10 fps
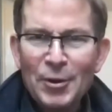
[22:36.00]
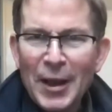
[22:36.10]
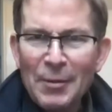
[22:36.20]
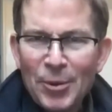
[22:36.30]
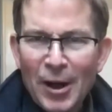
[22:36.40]
in
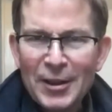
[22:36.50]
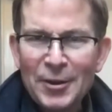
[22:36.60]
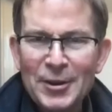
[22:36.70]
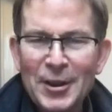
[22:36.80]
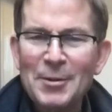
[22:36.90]
practical
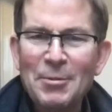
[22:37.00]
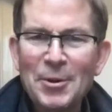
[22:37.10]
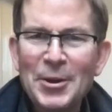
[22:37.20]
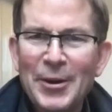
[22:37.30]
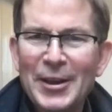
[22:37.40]
terms, what do
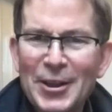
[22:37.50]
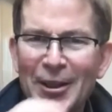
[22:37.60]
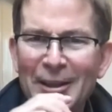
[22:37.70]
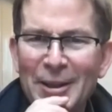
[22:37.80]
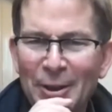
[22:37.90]
you actually
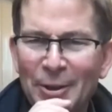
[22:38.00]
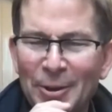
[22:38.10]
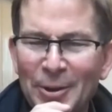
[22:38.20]
do?